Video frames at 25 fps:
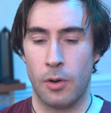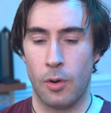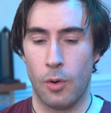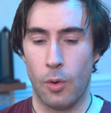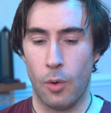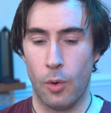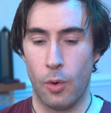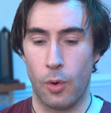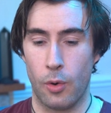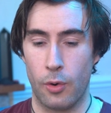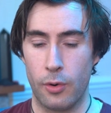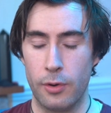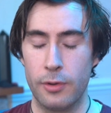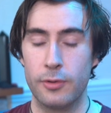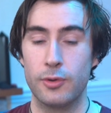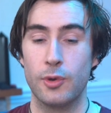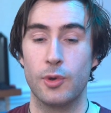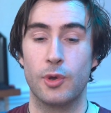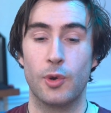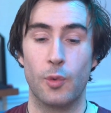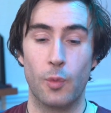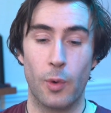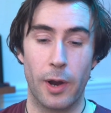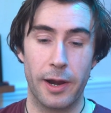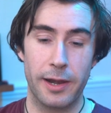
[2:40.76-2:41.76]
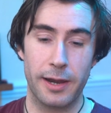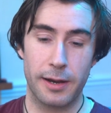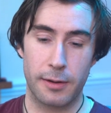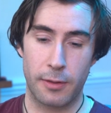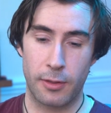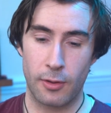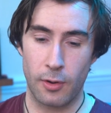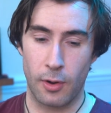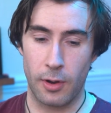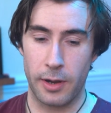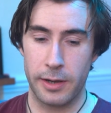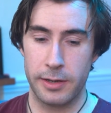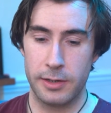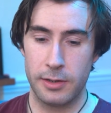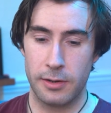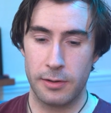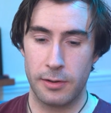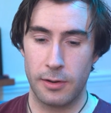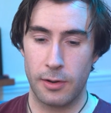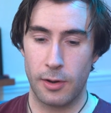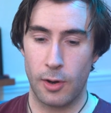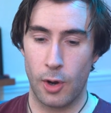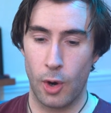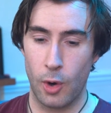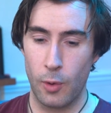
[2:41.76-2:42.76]
Or you can wait outside,
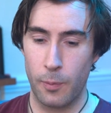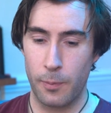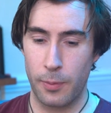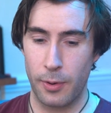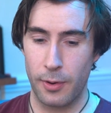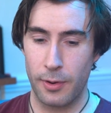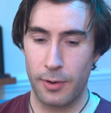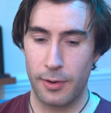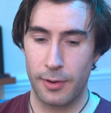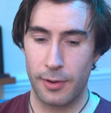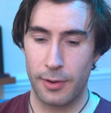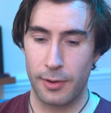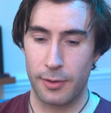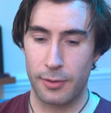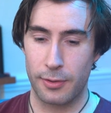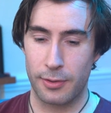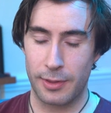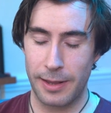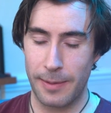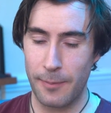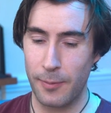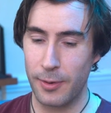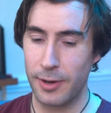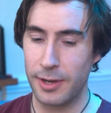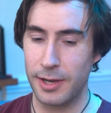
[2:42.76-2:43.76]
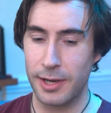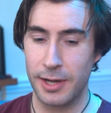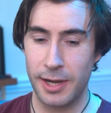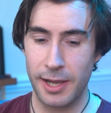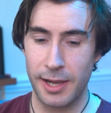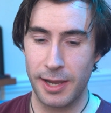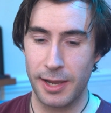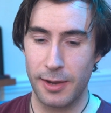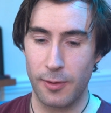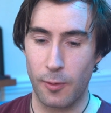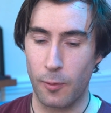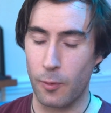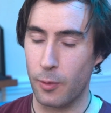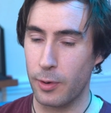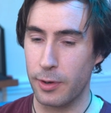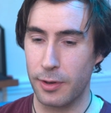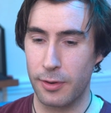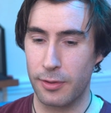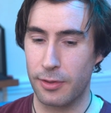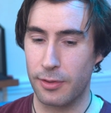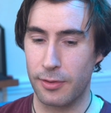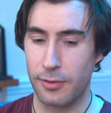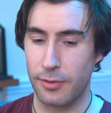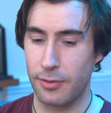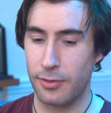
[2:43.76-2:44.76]
hope somebody in here
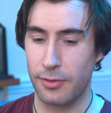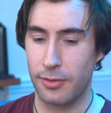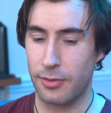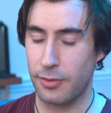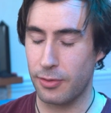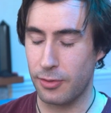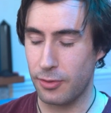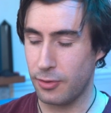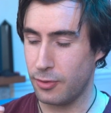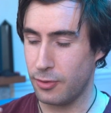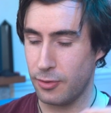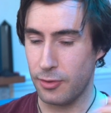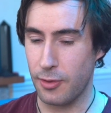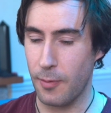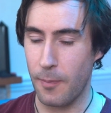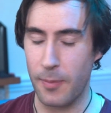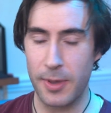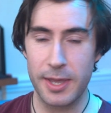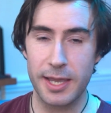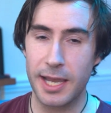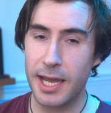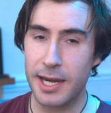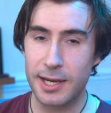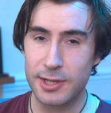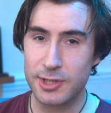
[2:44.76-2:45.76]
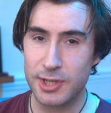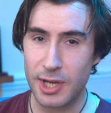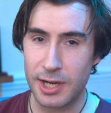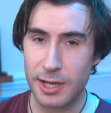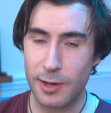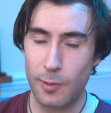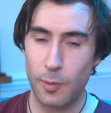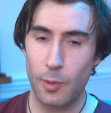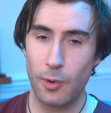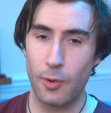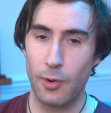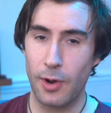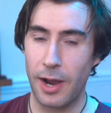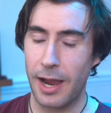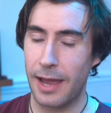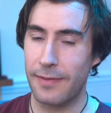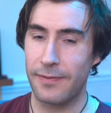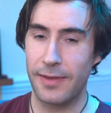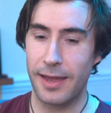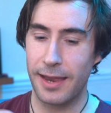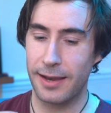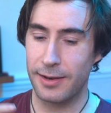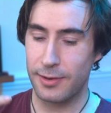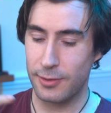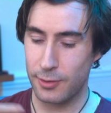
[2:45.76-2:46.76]
wins the big energetic war, and
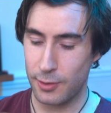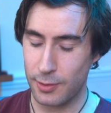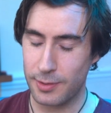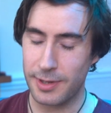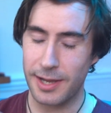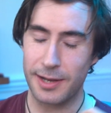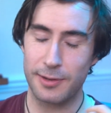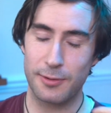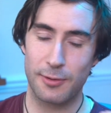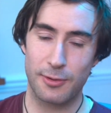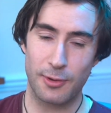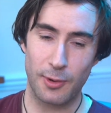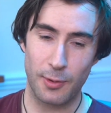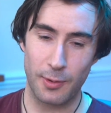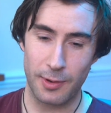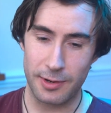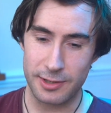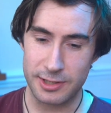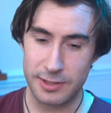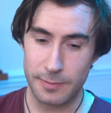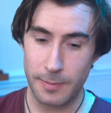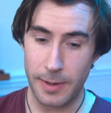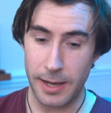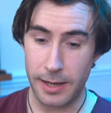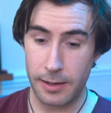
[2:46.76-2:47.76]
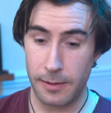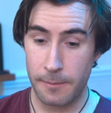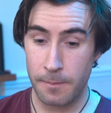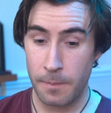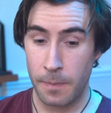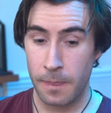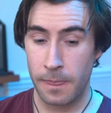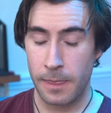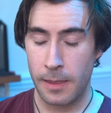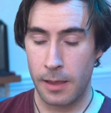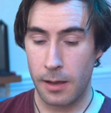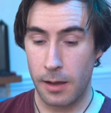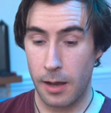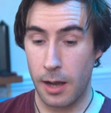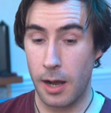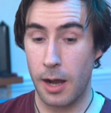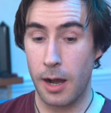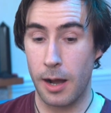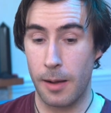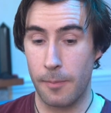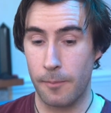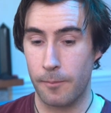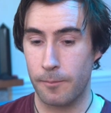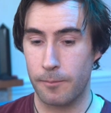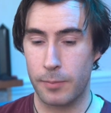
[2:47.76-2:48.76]
then you'd get your soul energy back.
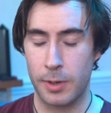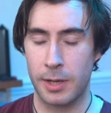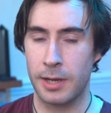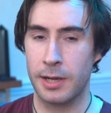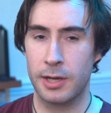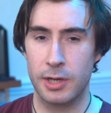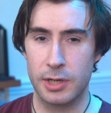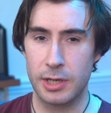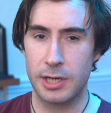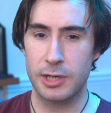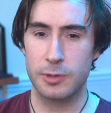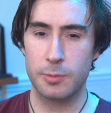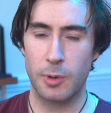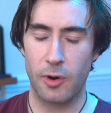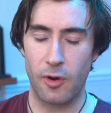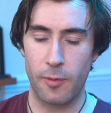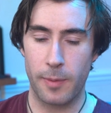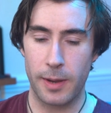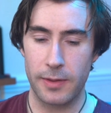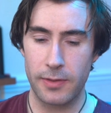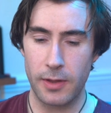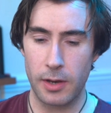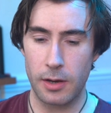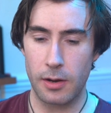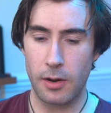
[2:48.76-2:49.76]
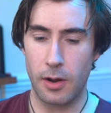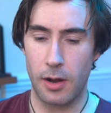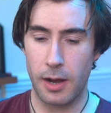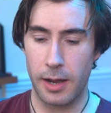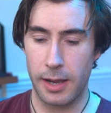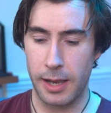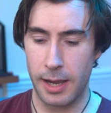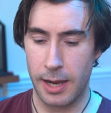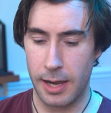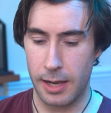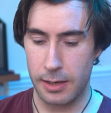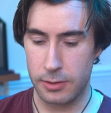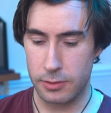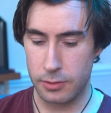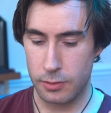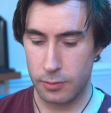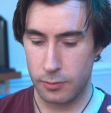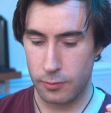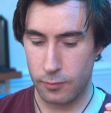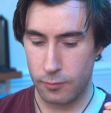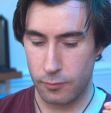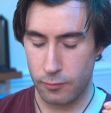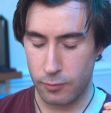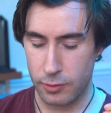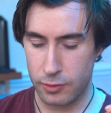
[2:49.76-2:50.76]
But he didn't need to worry about that. I had
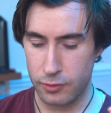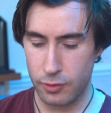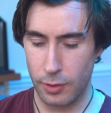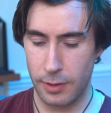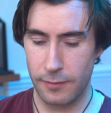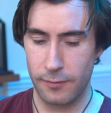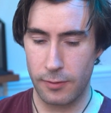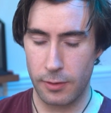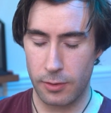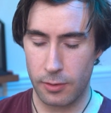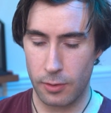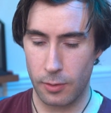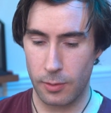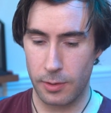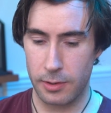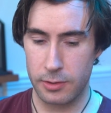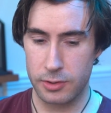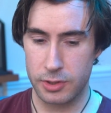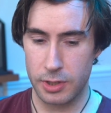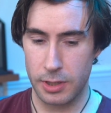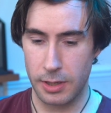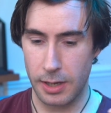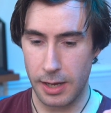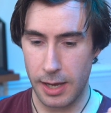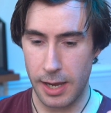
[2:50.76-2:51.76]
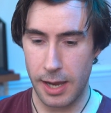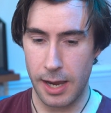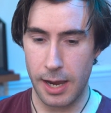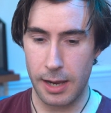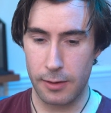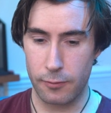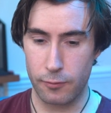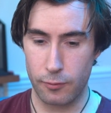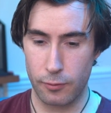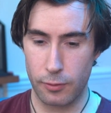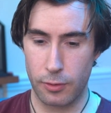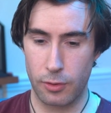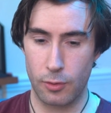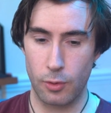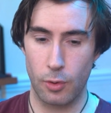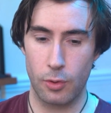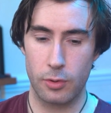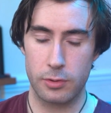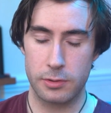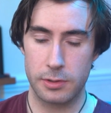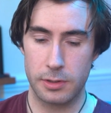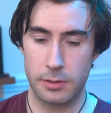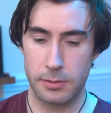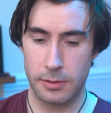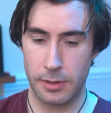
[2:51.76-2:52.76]
retrieved his soul energy and
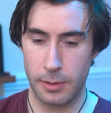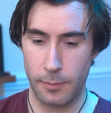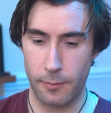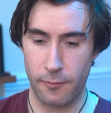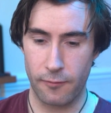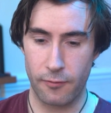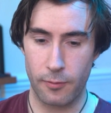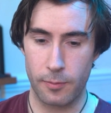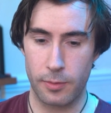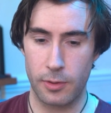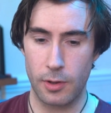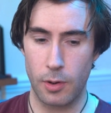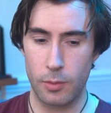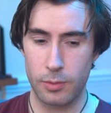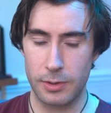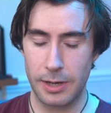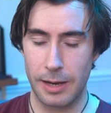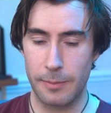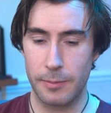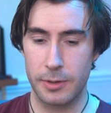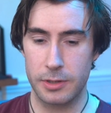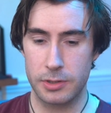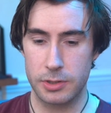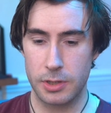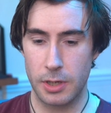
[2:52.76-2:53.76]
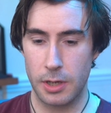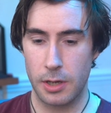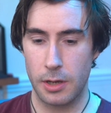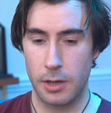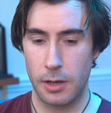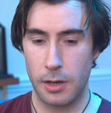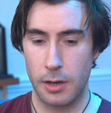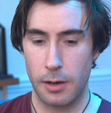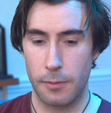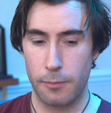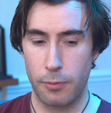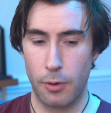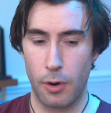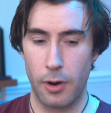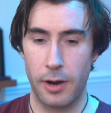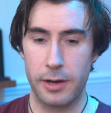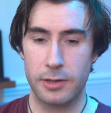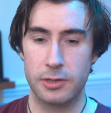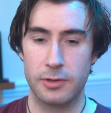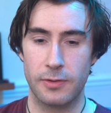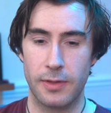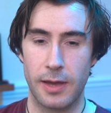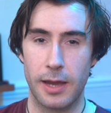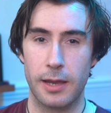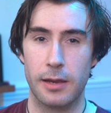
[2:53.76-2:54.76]
restored him from soul damage prior
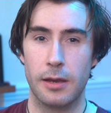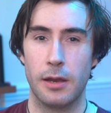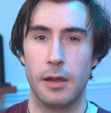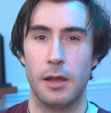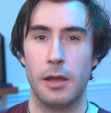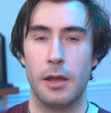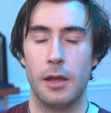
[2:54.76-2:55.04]
to that.